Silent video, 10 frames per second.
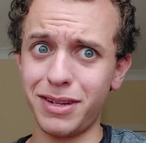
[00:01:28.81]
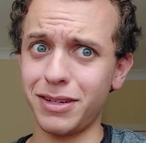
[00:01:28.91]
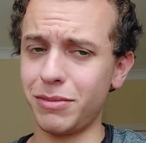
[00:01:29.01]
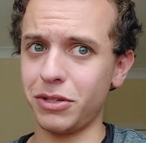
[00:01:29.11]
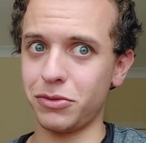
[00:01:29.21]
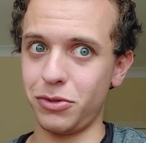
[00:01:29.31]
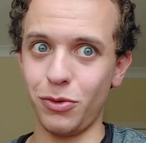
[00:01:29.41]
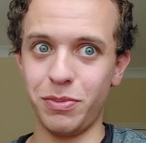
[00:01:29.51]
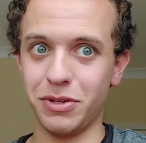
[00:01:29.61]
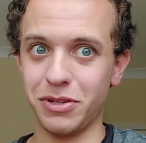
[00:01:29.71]
And I'm like, no,
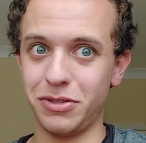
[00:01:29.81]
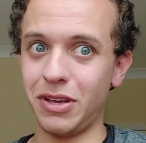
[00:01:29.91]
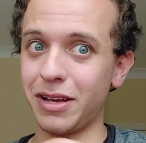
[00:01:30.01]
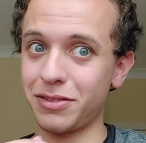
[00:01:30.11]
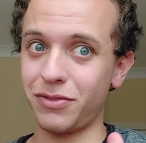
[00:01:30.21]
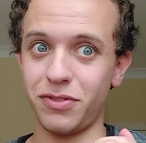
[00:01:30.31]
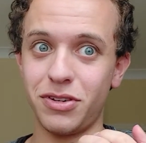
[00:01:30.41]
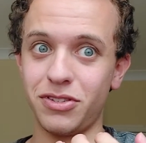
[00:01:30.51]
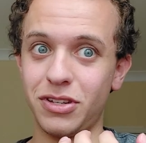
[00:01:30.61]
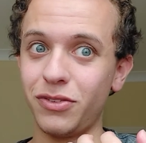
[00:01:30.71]
because he has to
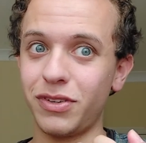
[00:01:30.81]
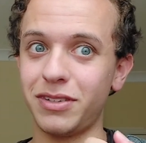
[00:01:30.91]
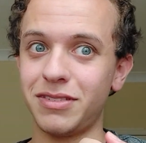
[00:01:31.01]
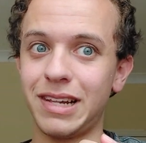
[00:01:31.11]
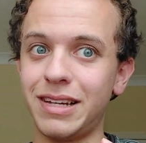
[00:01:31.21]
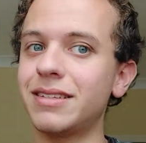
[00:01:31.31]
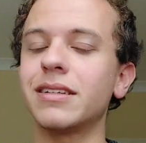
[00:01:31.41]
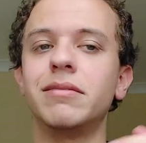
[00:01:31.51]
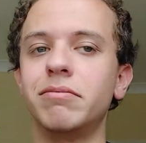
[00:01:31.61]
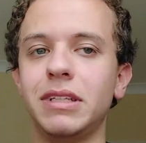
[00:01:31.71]
finish self-isolating
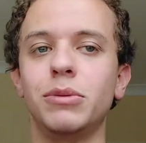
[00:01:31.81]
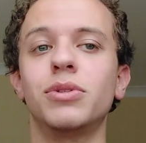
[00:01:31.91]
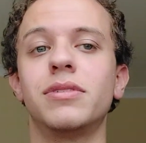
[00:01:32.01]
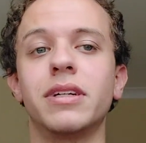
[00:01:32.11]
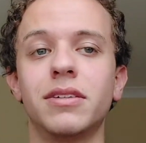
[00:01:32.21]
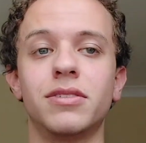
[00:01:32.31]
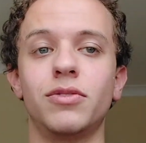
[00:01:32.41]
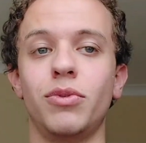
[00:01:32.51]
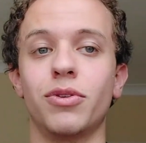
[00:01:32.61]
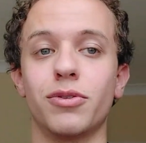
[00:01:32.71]
and he was negative
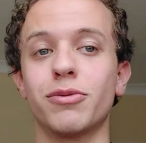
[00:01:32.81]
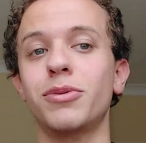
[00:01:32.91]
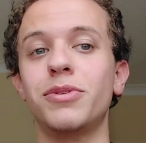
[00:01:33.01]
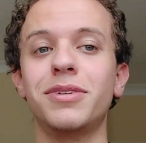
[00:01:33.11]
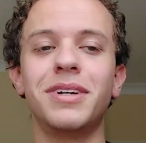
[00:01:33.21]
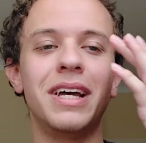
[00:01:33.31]
with corona.